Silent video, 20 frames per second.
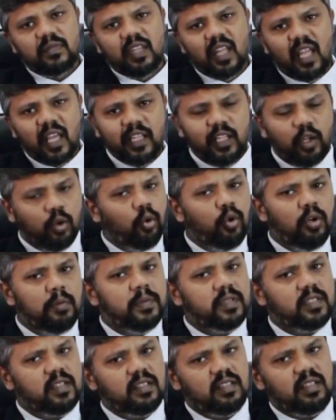And the whole
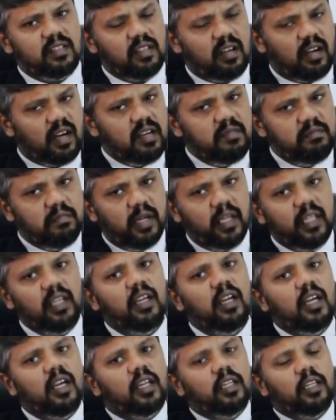business is run by
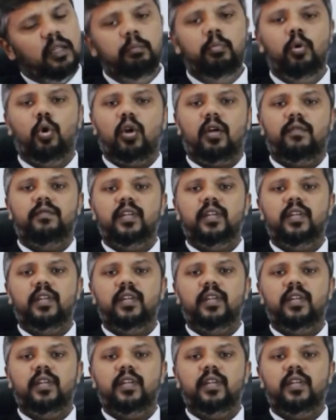the board of